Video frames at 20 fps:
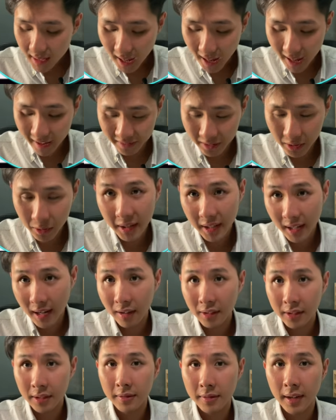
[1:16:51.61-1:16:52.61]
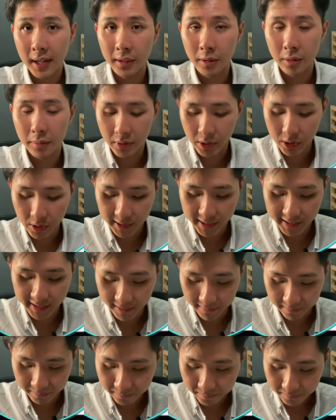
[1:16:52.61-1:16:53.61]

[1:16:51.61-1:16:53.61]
until the counter value reaches 10.